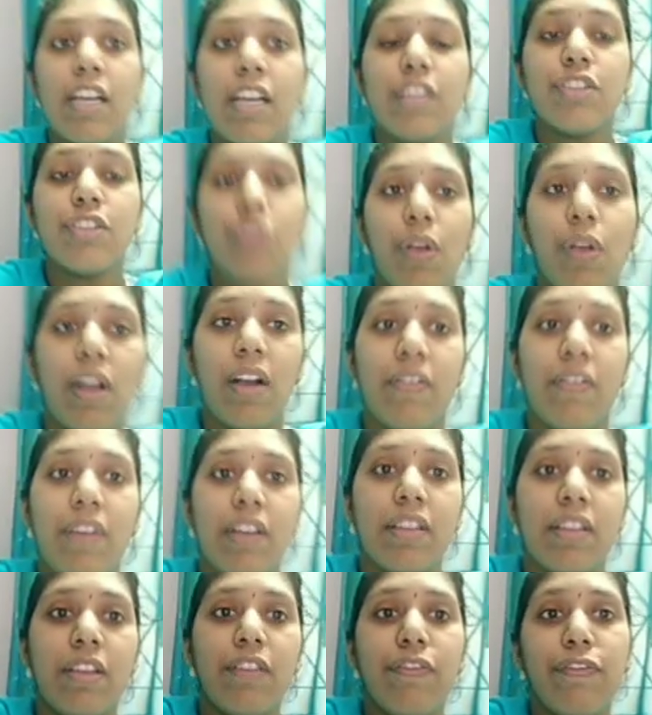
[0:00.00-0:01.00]
to cover
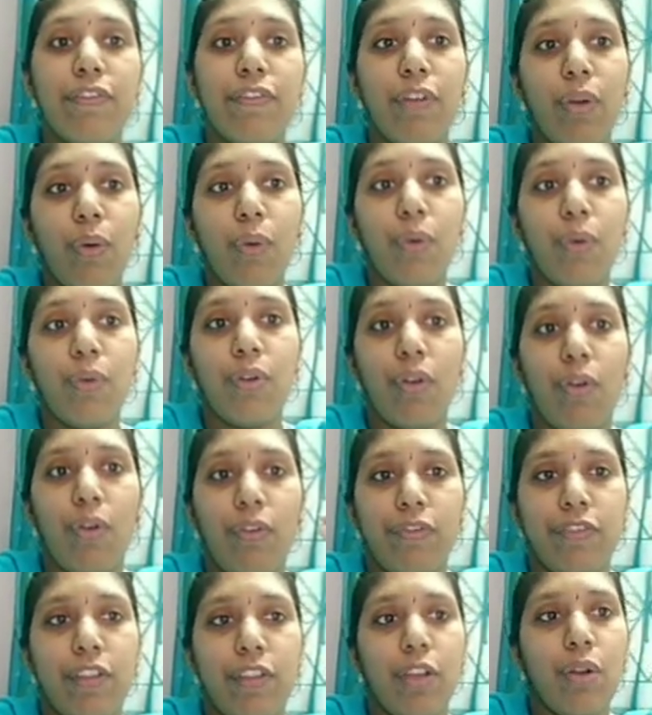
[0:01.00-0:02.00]
the floor
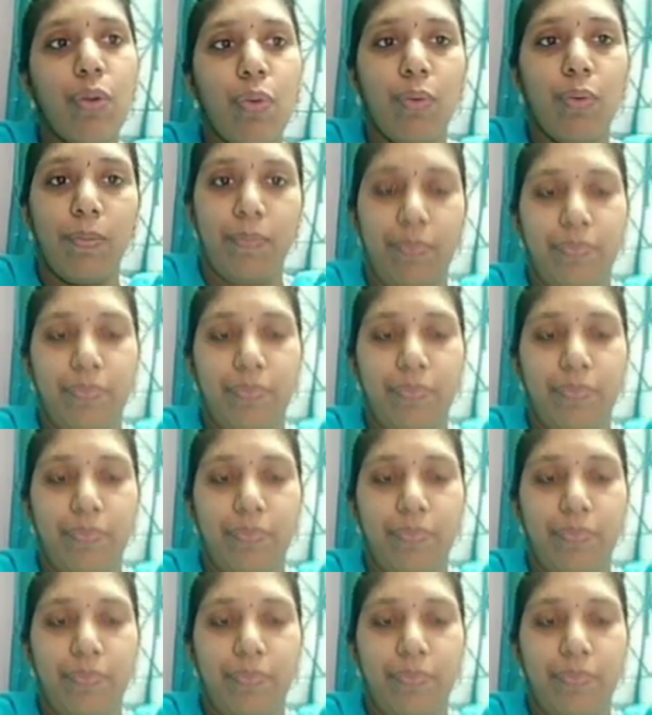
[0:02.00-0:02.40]
of the room?